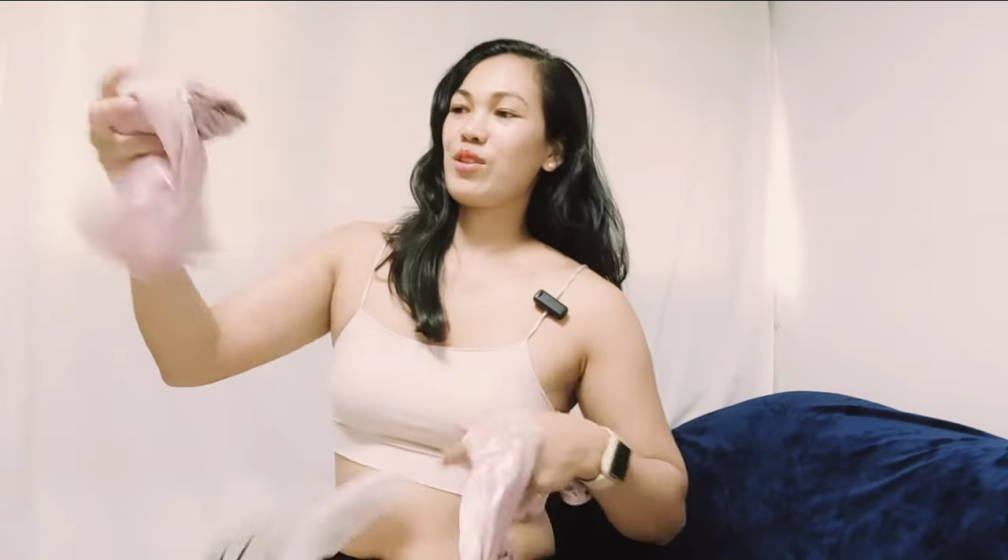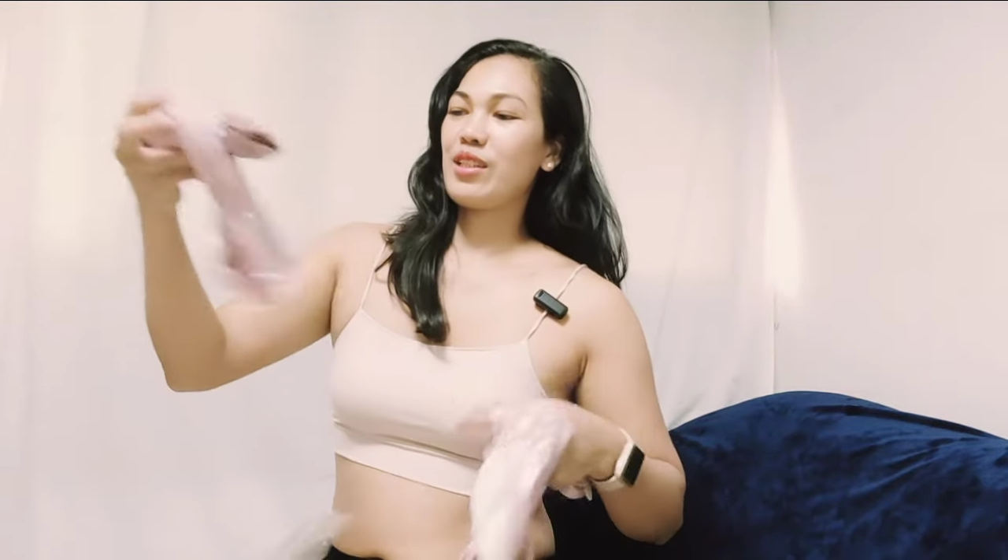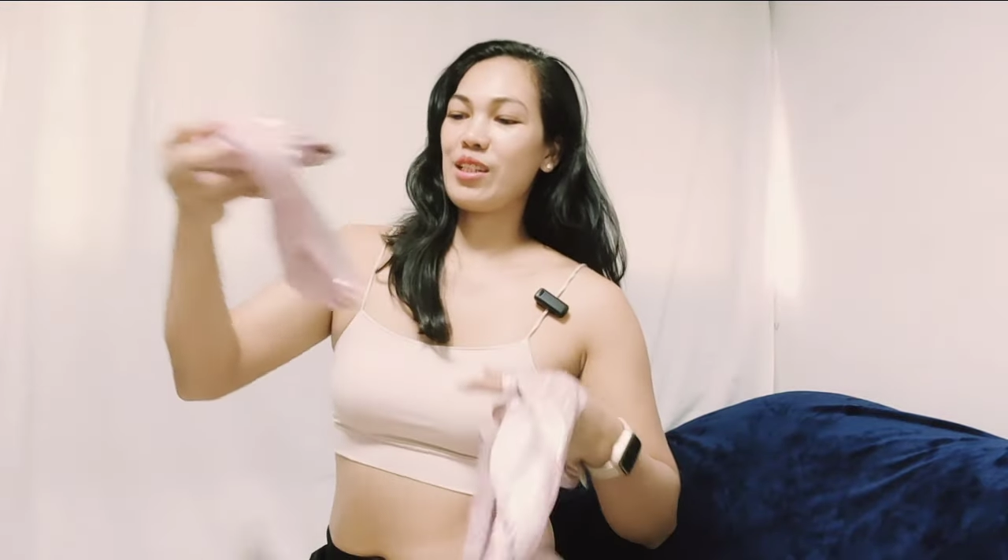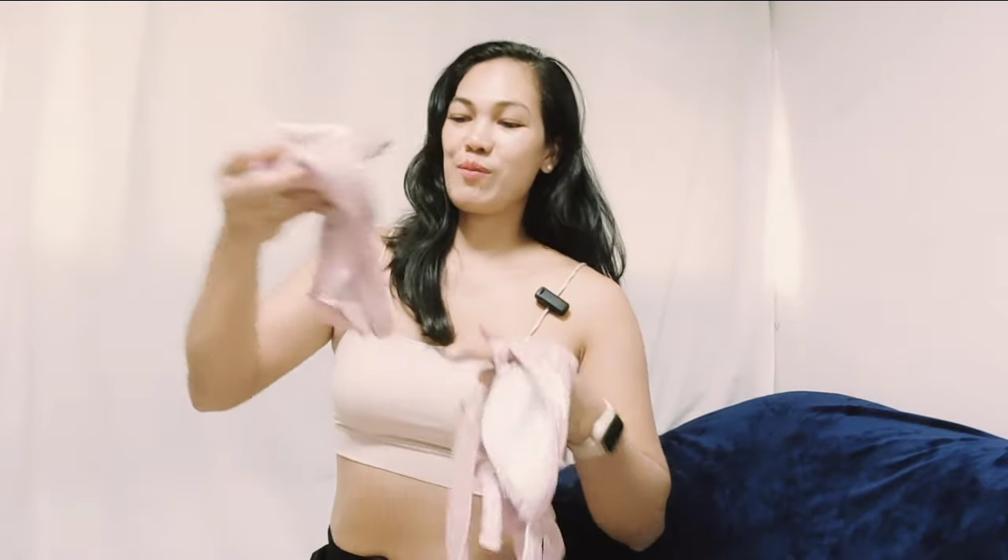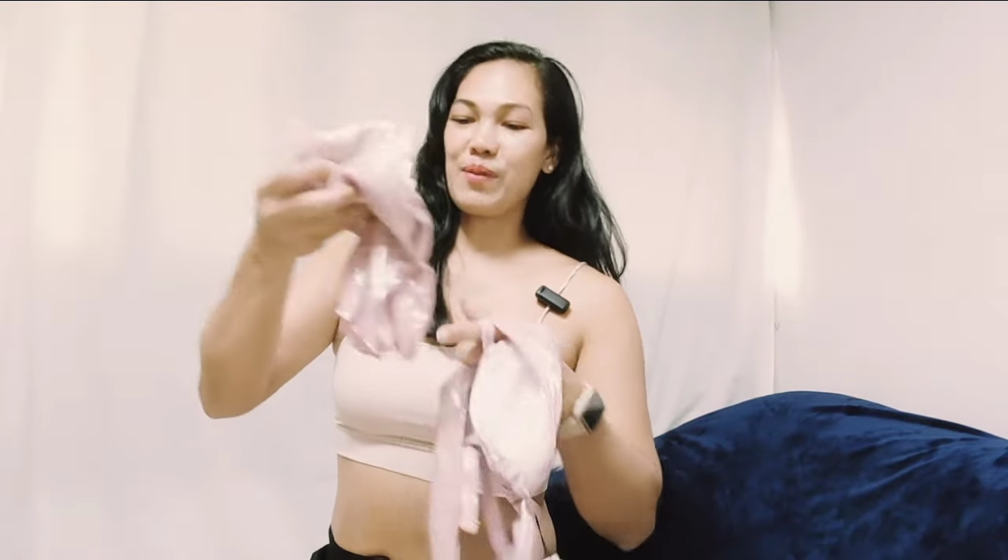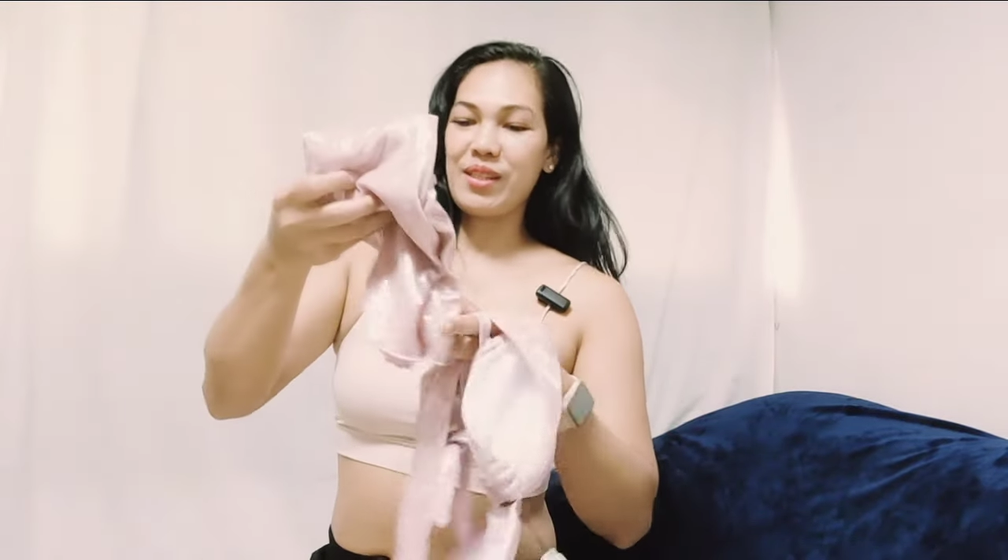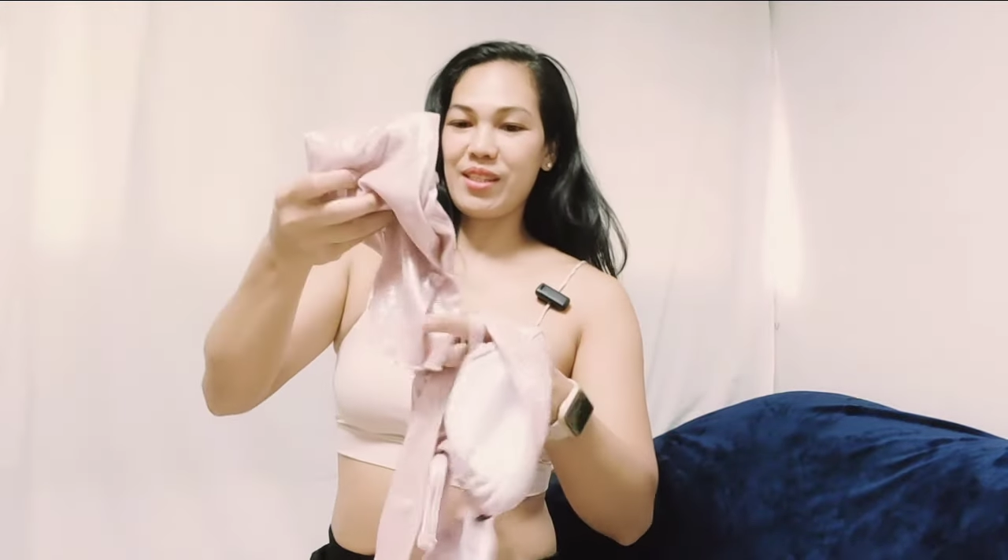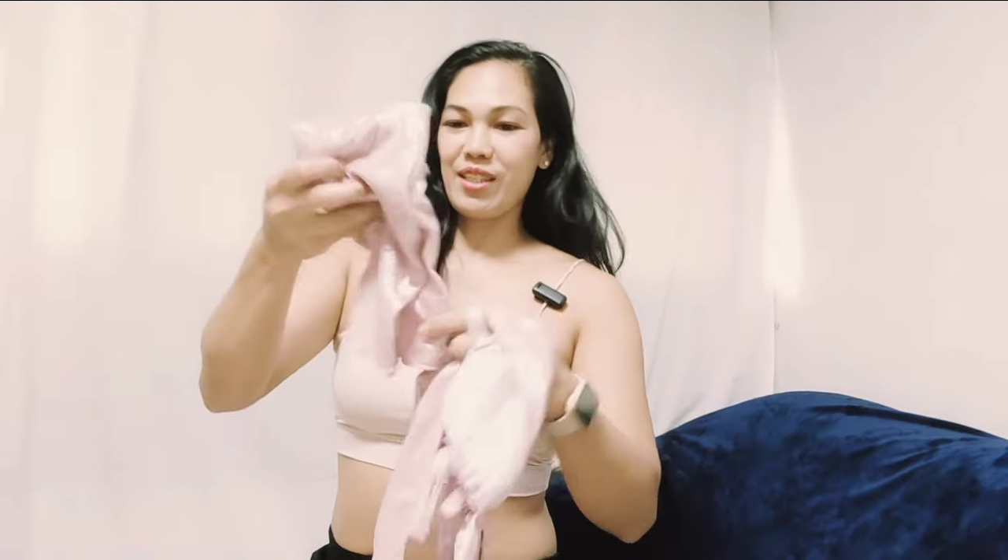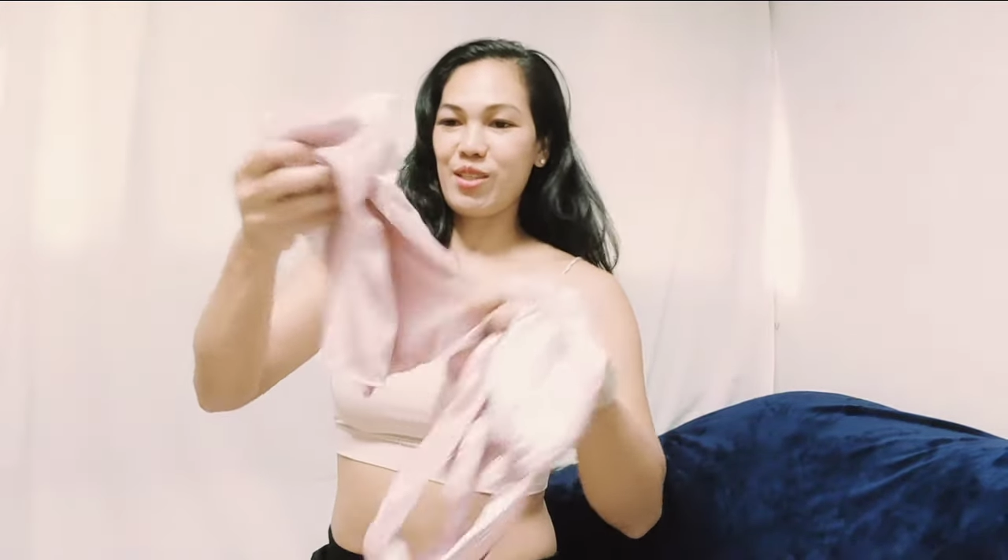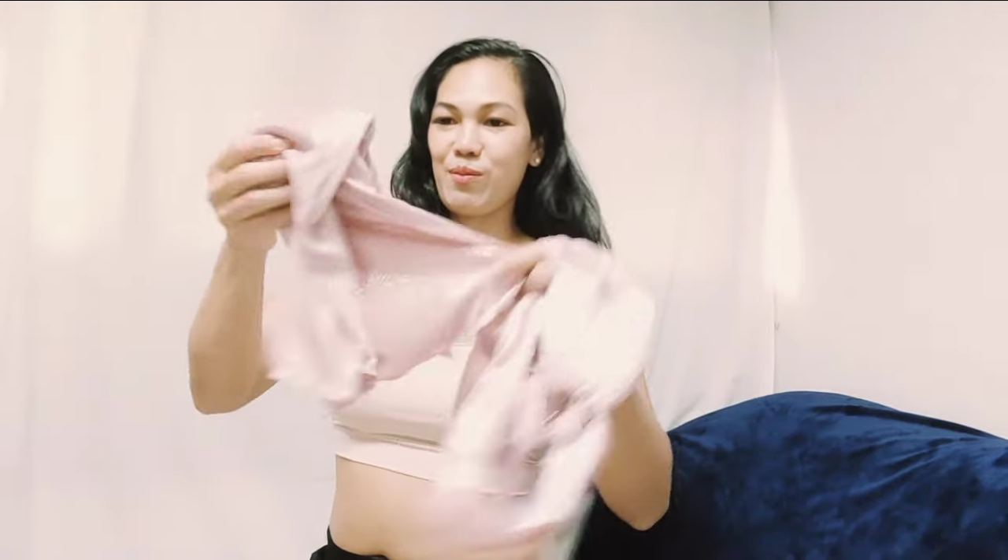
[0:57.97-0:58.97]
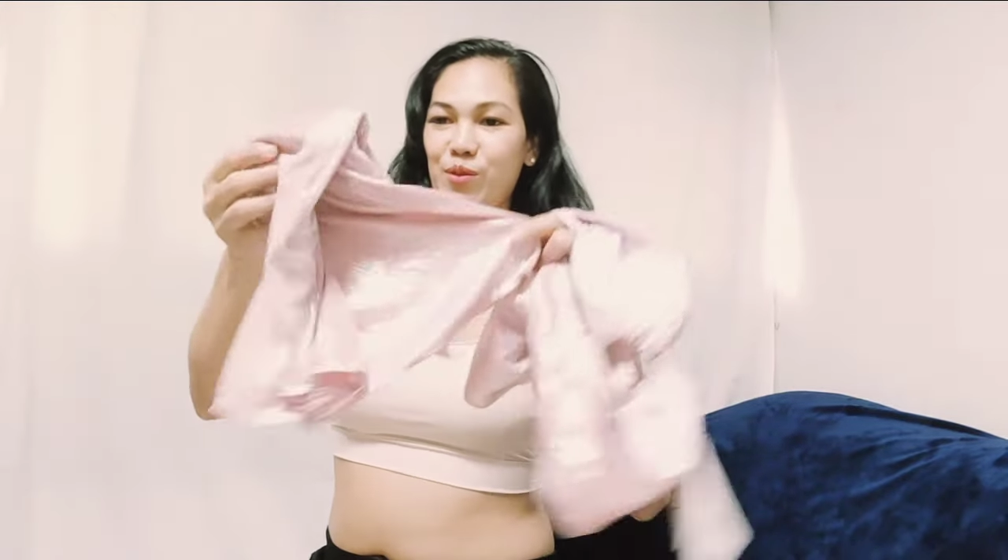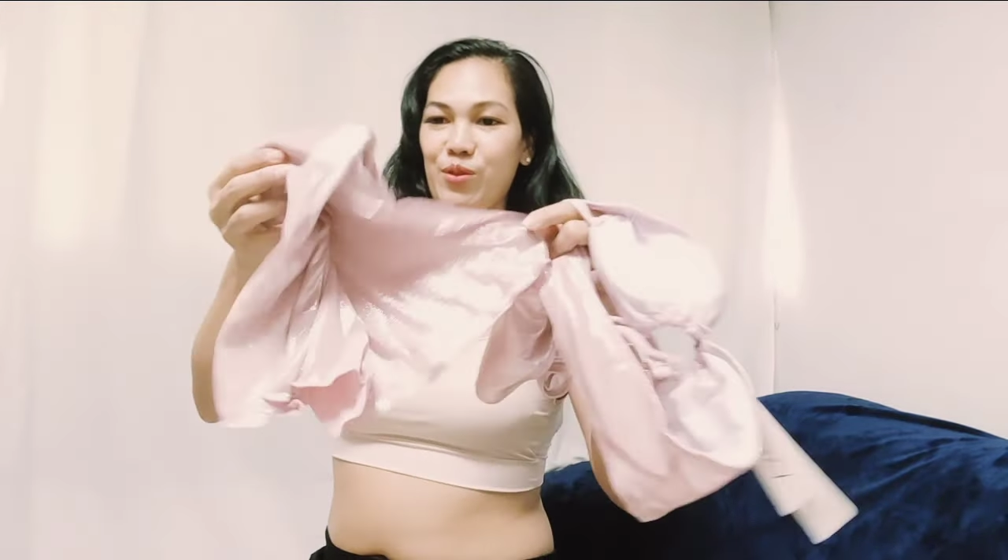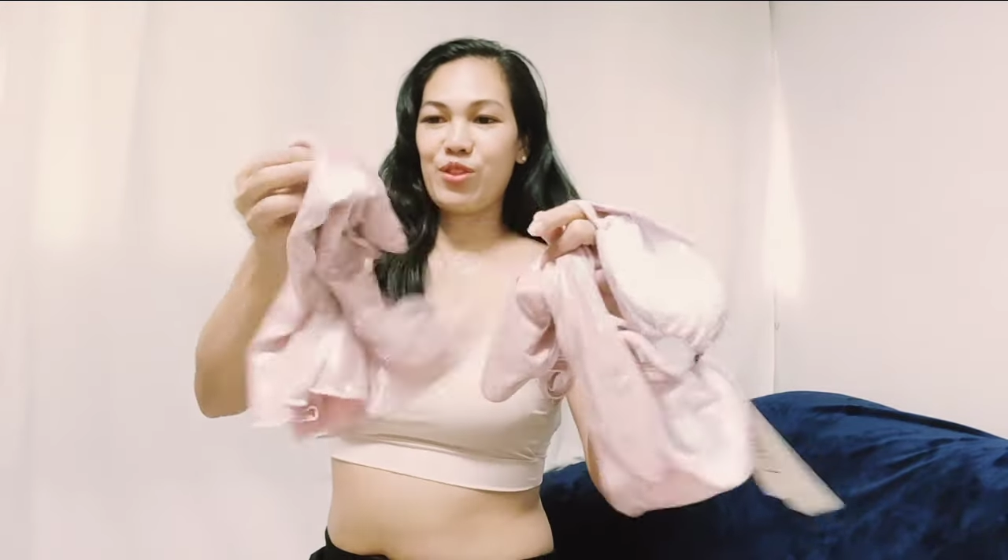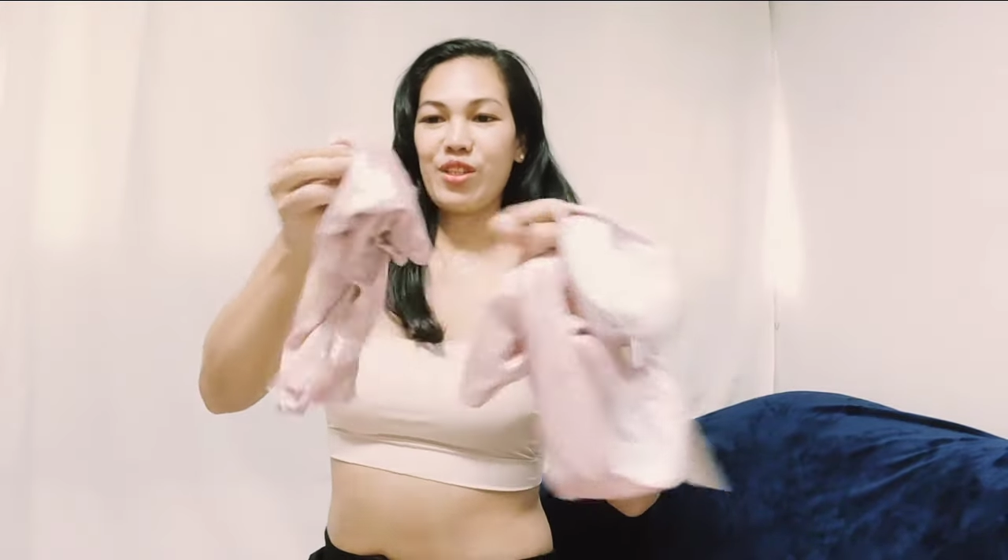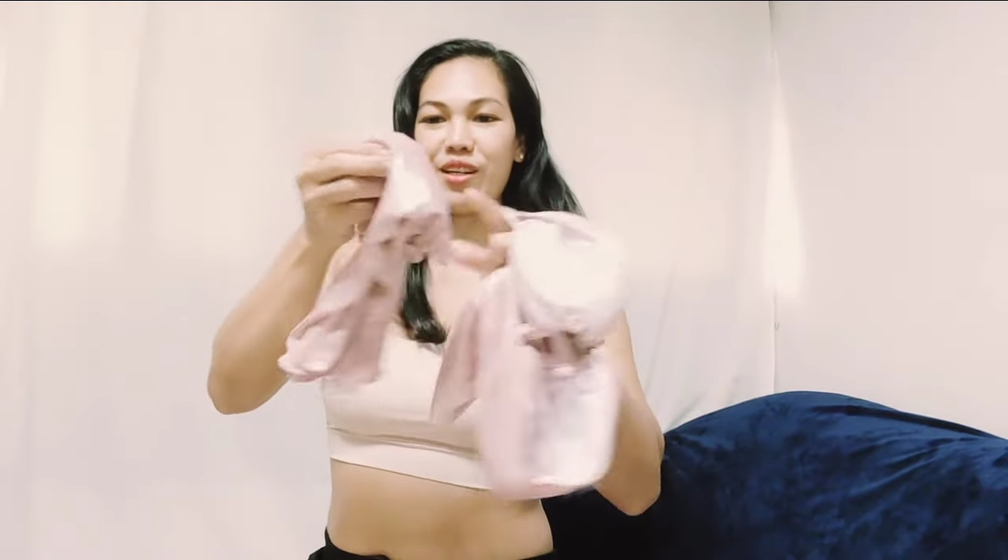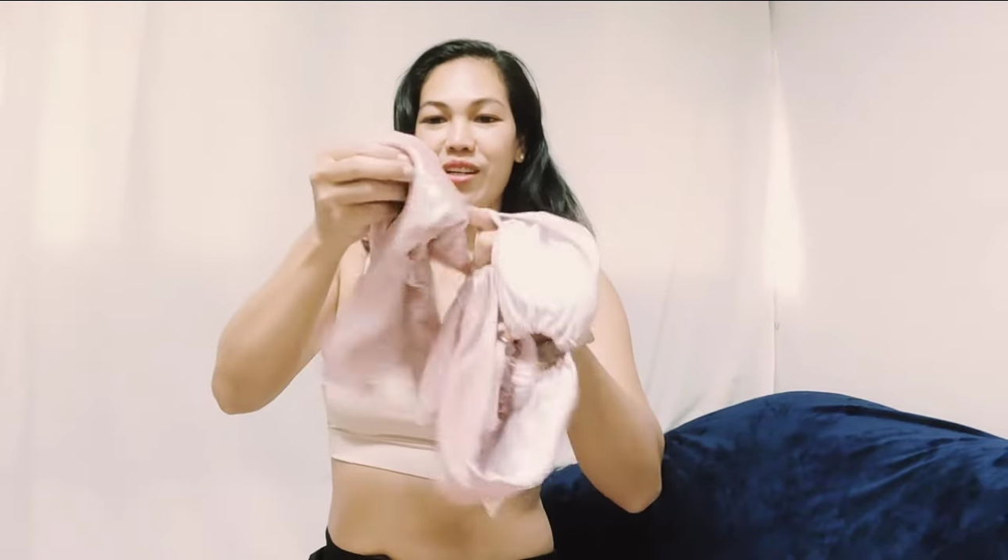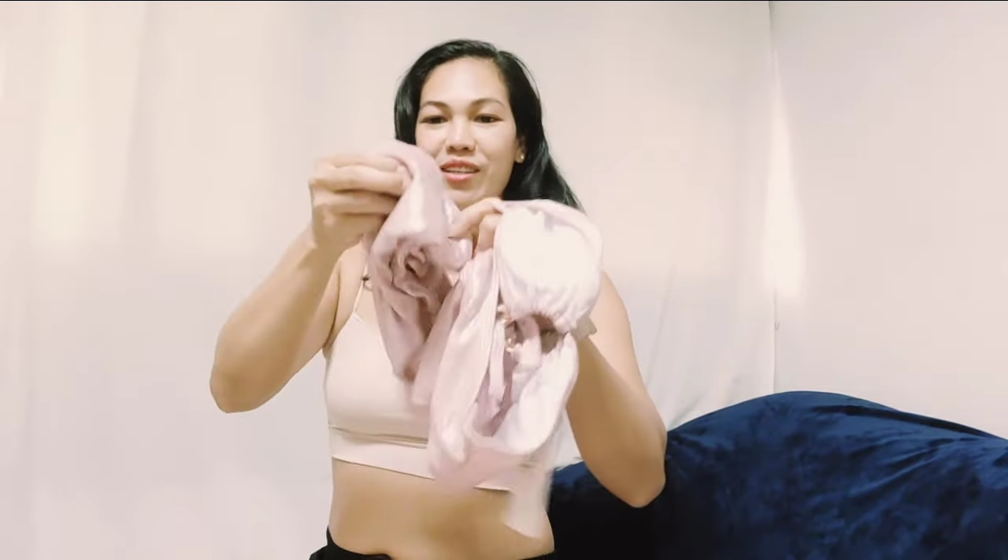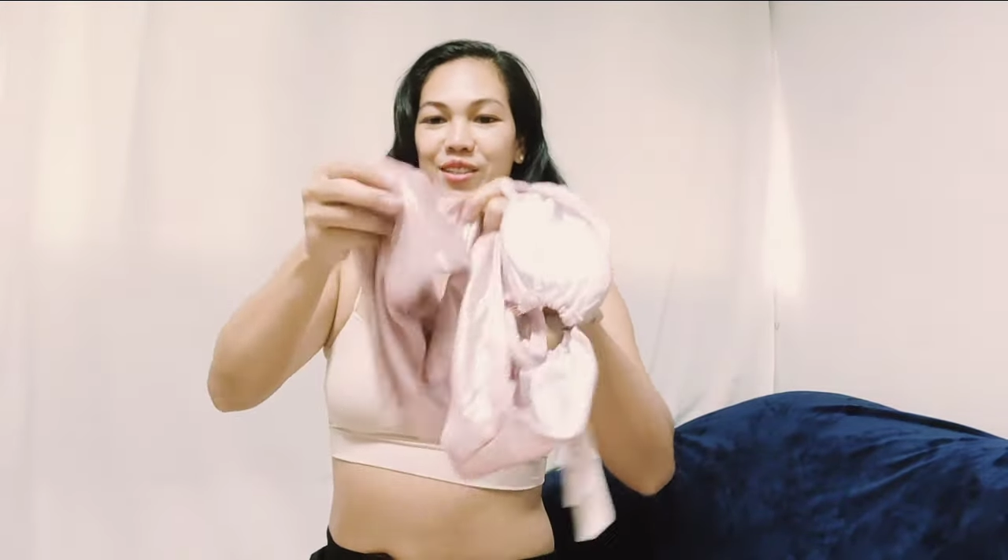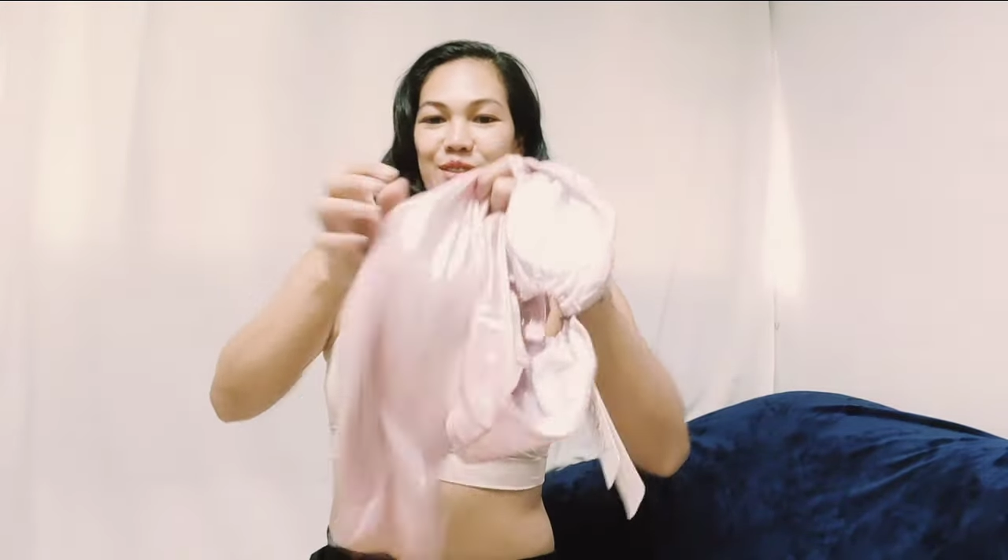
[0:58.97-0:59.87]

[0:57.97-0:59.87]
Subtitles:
three pieces po siya.